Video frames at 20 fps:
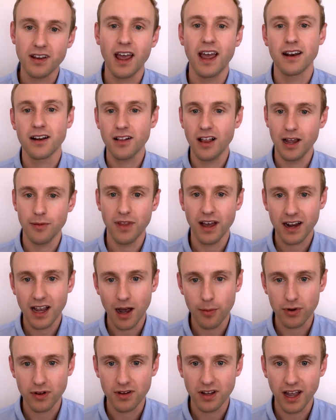and claim that
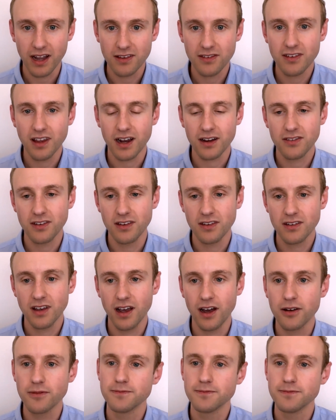capital gains tax discount.